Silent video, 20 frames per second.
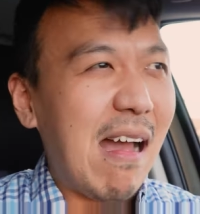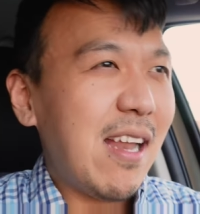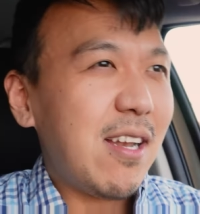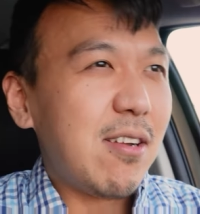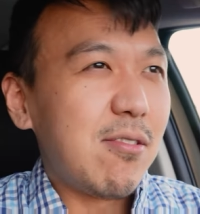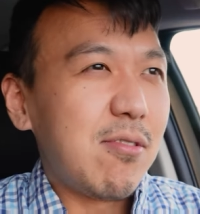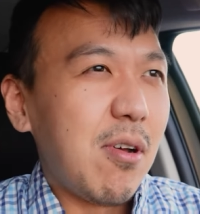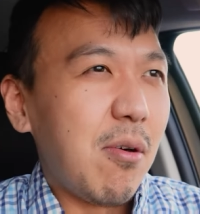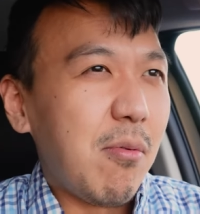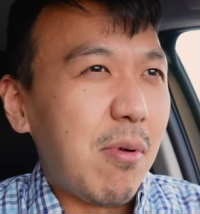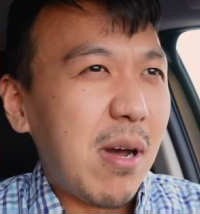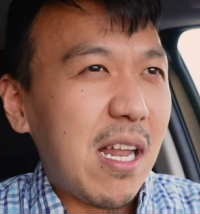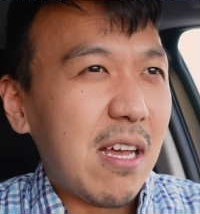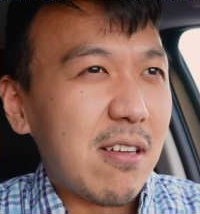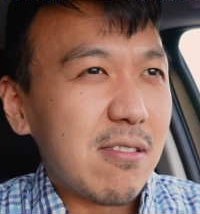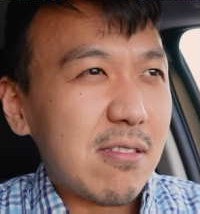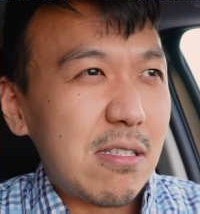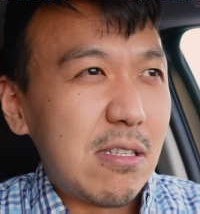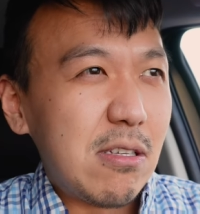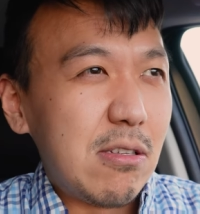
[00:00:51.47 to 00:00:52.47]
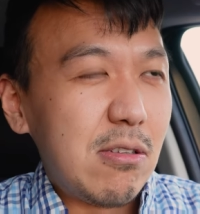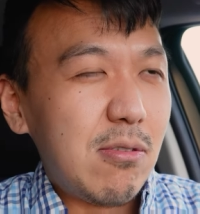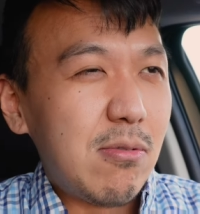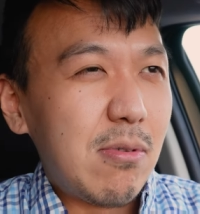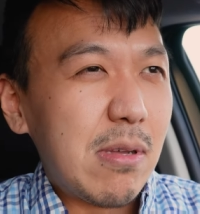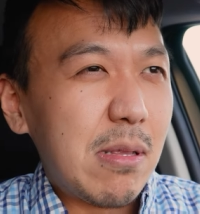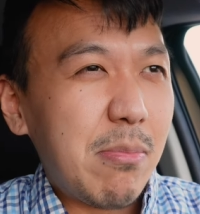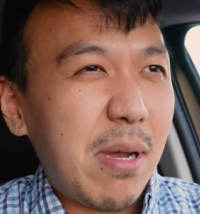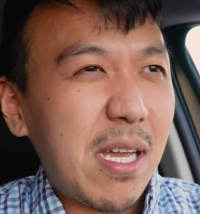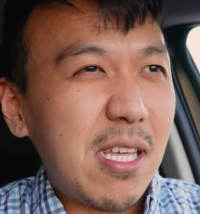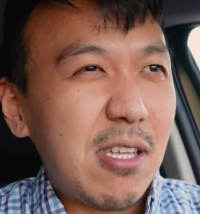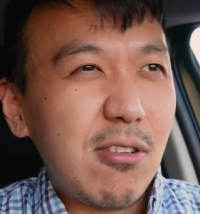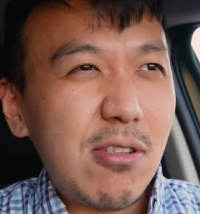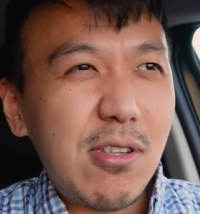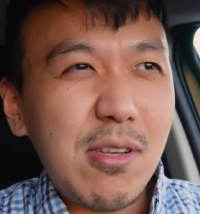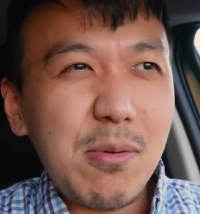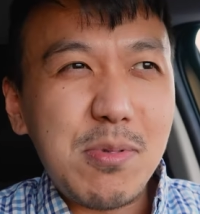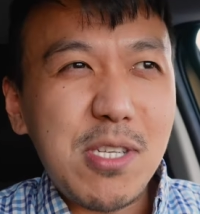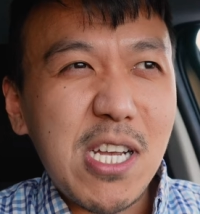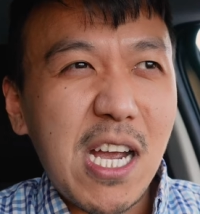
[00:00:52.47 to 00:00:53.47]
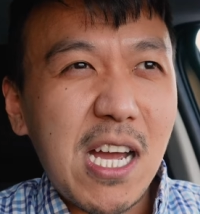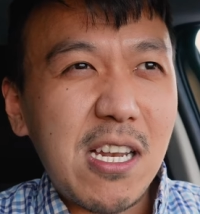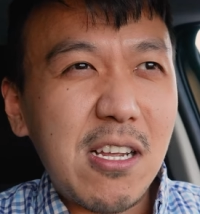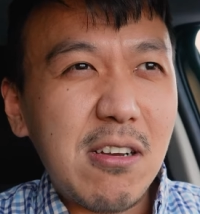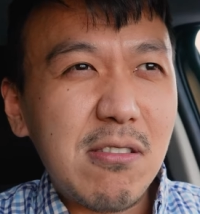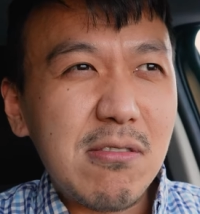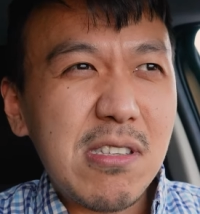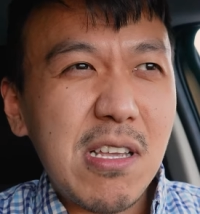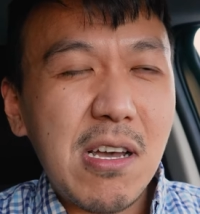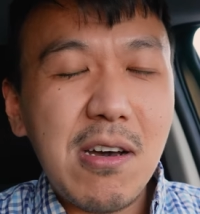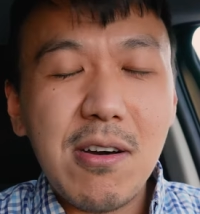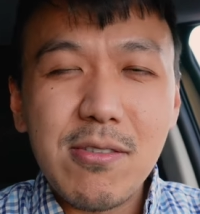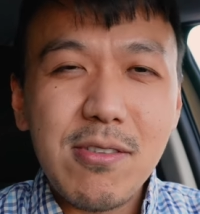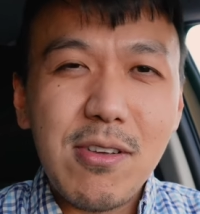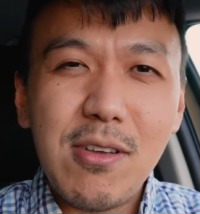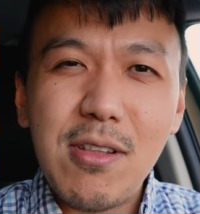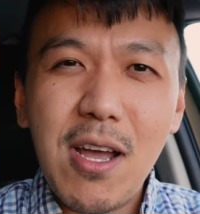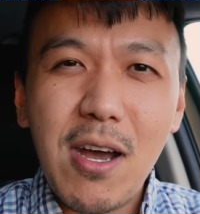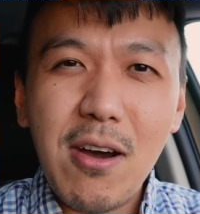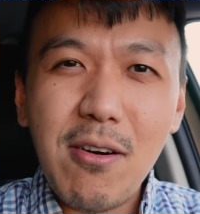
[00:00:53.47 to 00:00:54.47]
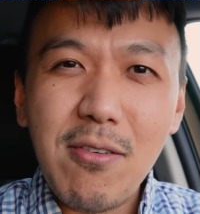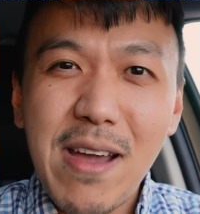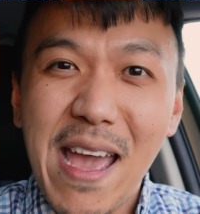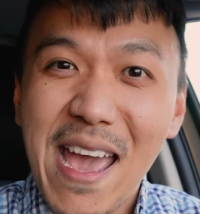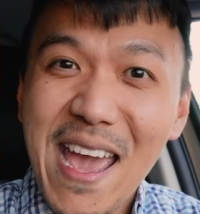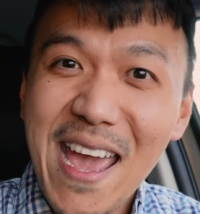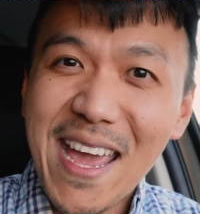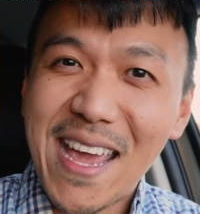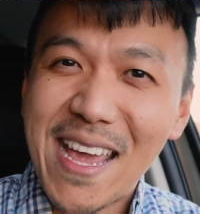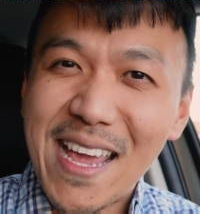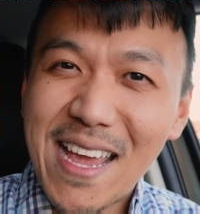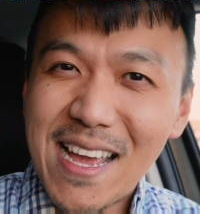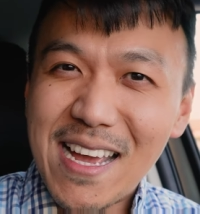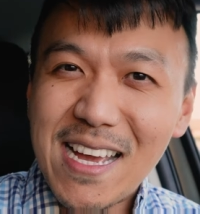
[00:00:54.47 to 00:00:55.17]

I don't know what else to do with my YouTube channel, so you know, hey,